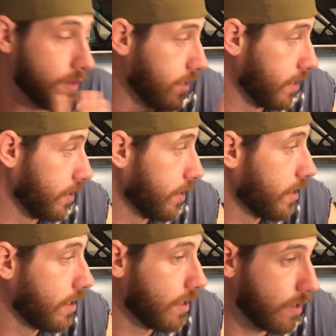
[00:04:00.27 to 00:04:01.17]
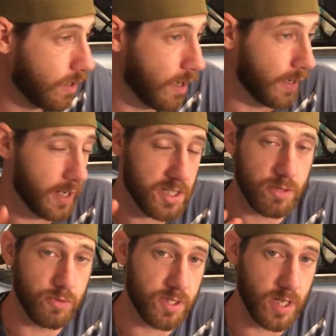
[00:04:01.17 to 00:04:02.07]
I guess
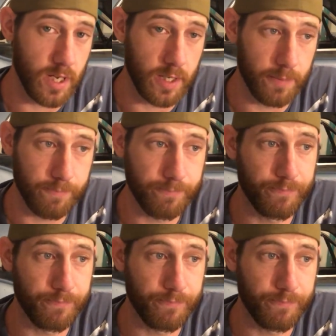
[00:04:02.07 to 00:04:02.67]
you would say,